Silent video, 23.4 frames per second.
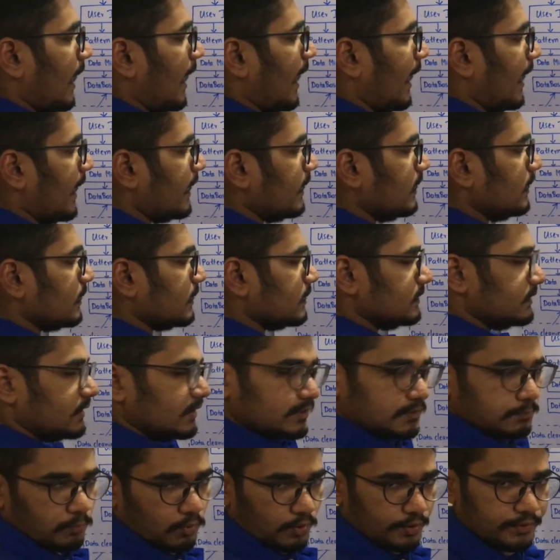And
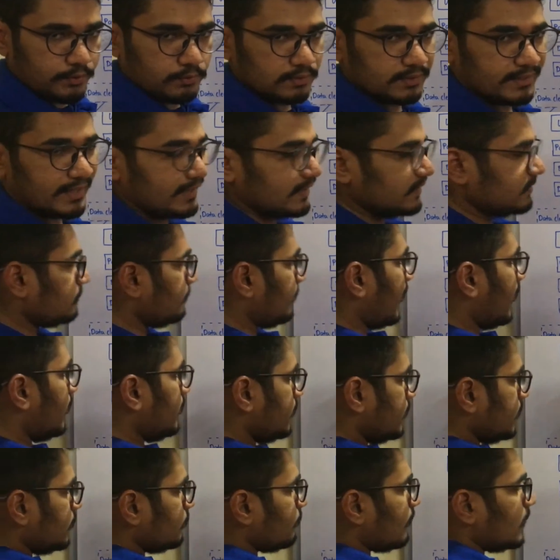this module, that is
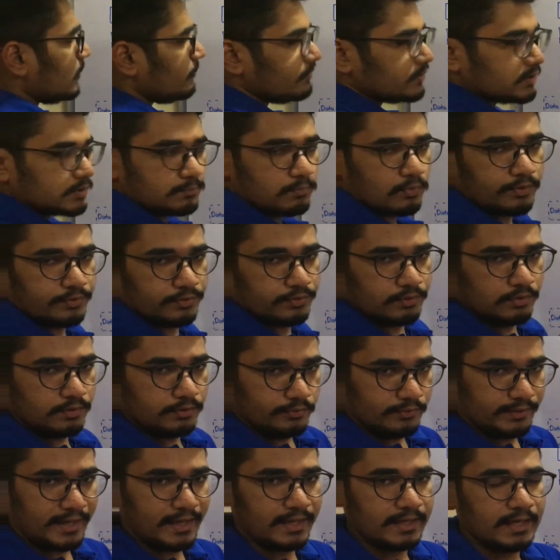pattern evaluation module,
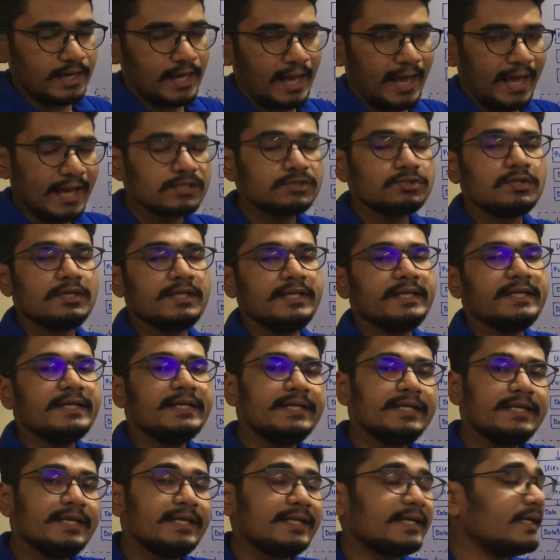you can actually
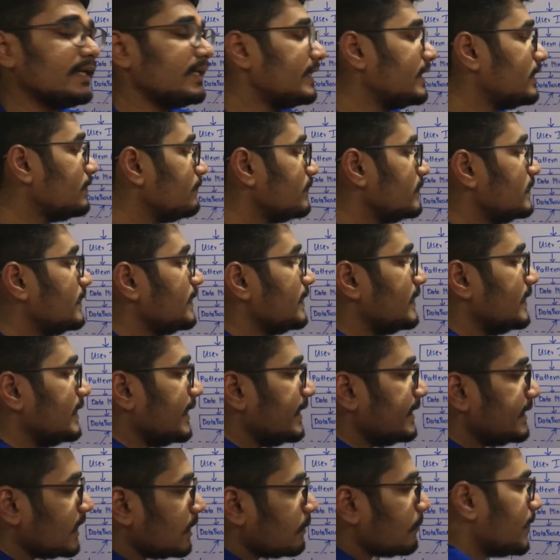integrate it with the
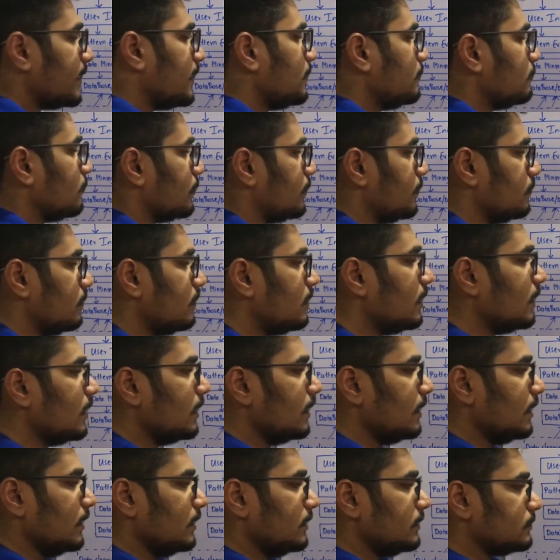data mining module,
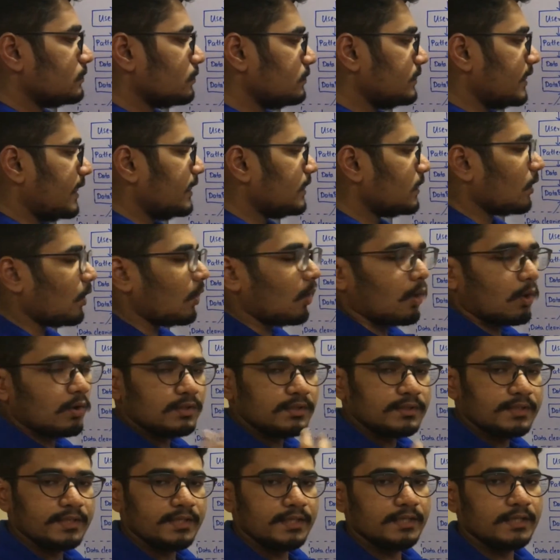so that
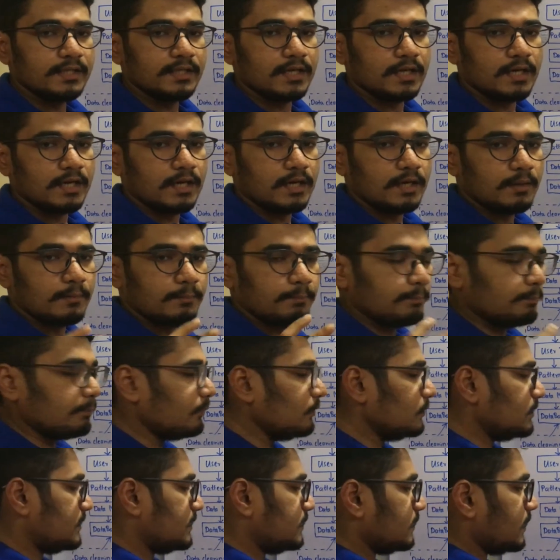all the
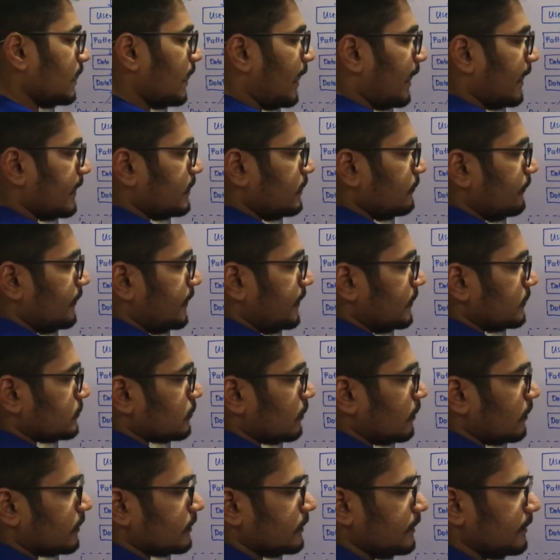push activities
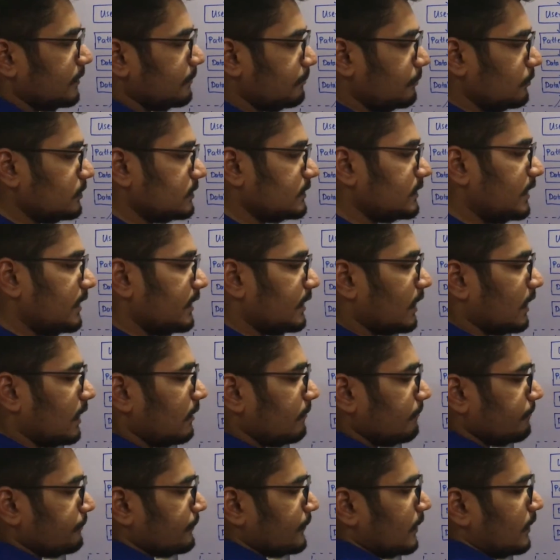or the push
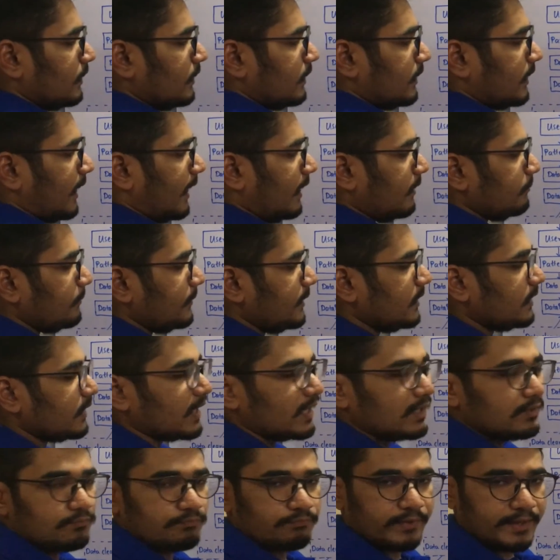data can be
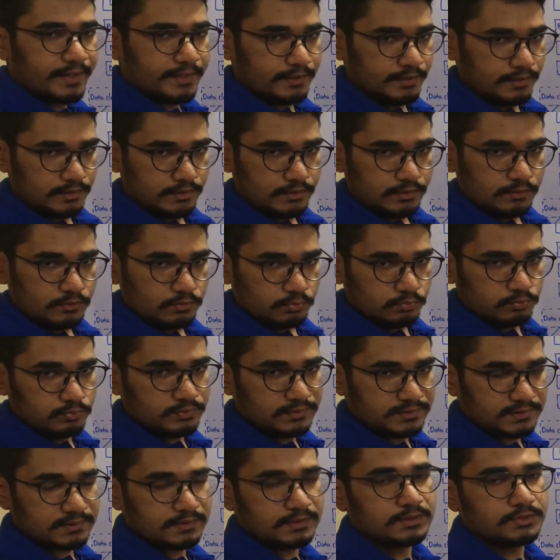confined to
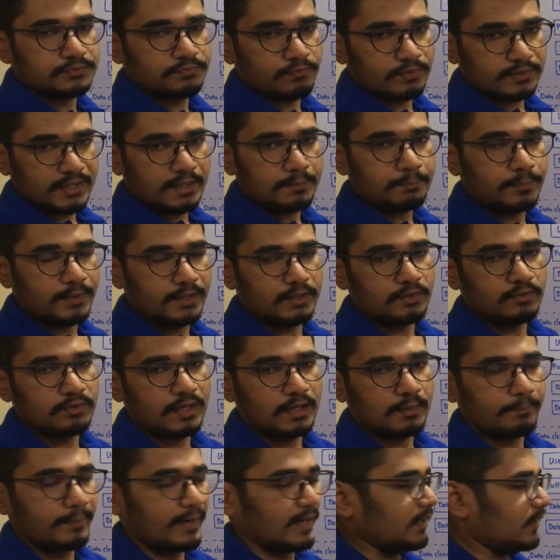search for that
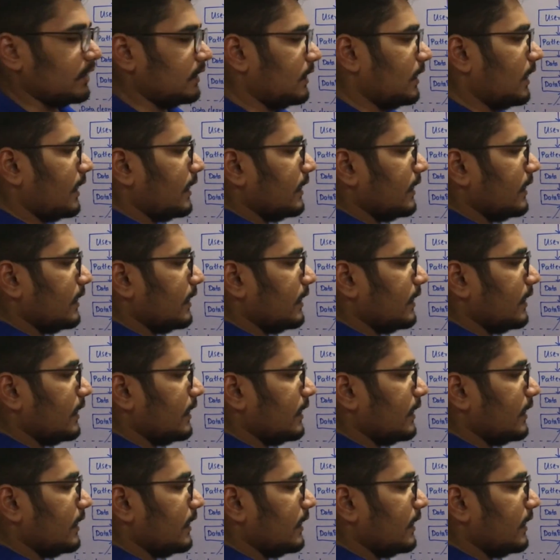particular pattern.